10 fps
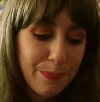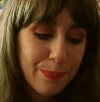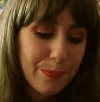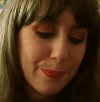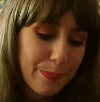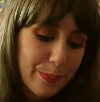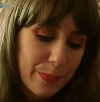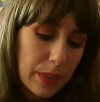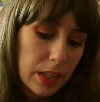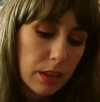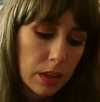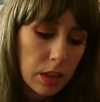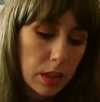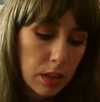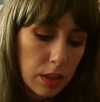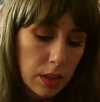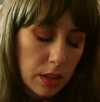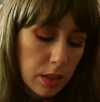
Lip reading: Nothing is said.